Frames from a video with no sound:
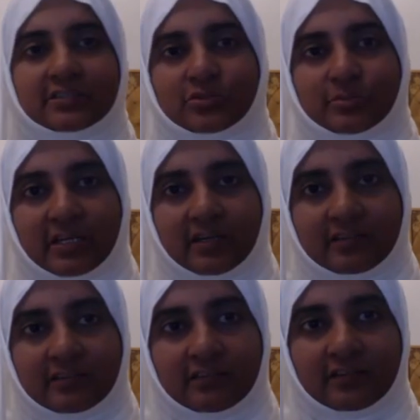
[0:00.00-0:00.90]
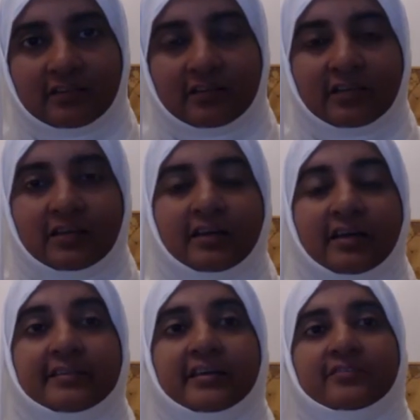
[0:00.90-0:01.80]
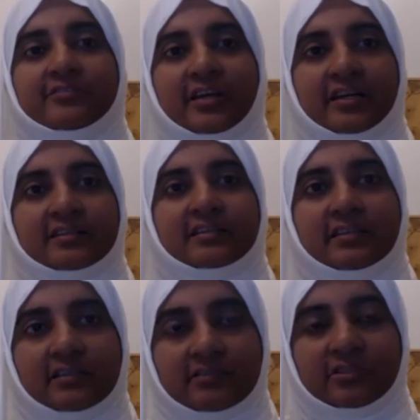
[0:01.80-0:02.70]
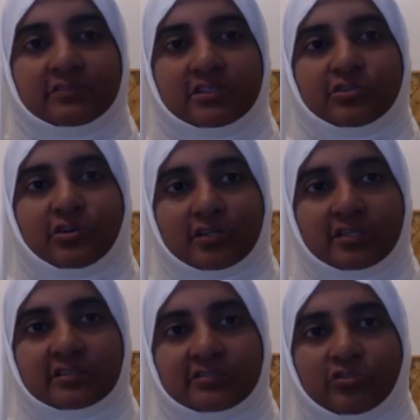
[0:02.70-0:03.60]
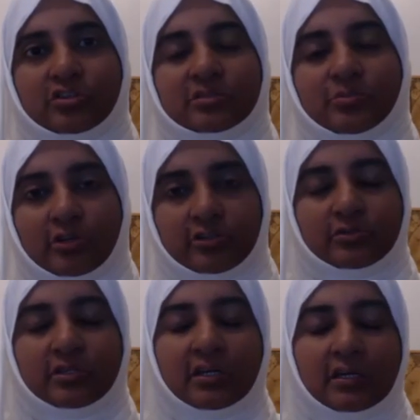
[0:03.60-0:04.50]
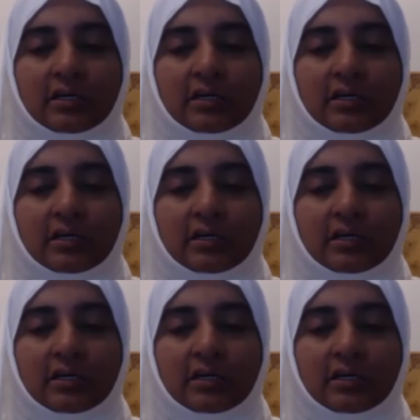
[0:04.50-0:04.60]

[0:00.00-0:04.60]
Subhanallah. And then finally, we will talk in the fourth module